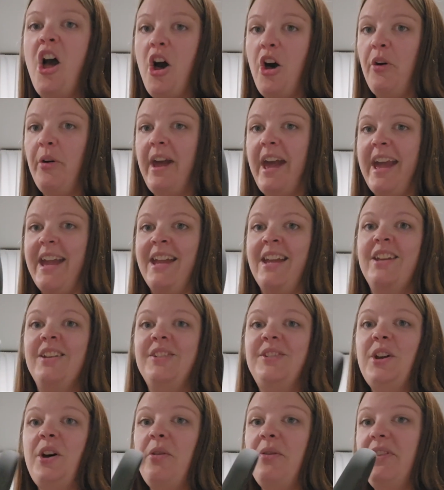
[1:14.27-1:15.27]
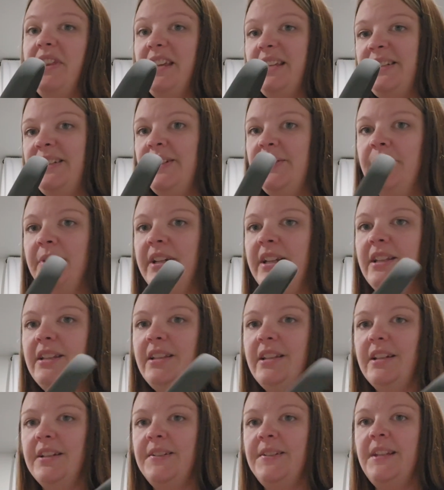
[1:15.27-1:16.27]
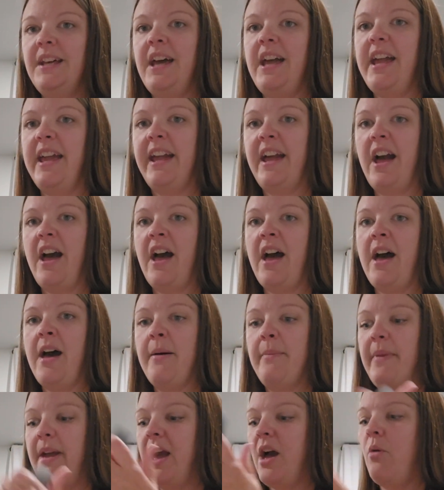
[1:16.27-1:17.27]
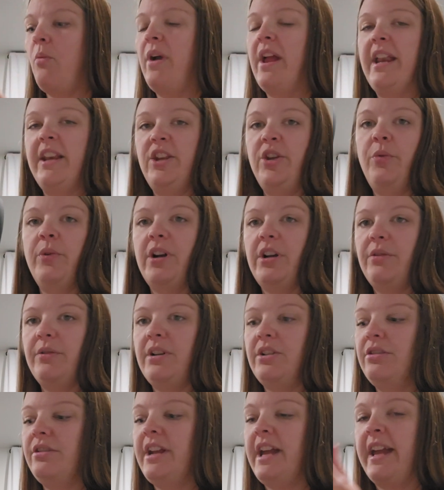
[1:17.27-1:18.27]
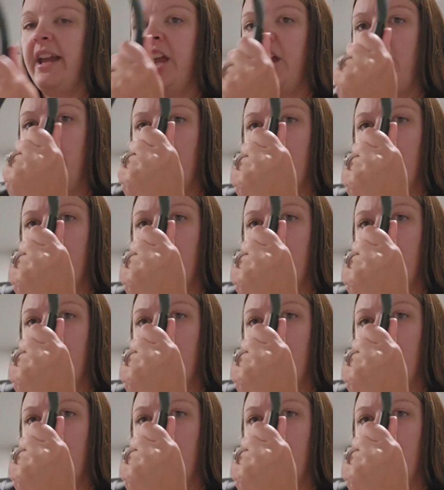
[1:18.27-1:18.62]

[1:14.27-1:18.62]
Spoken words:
Okay, so this is what it looks like when you wear it around your neck.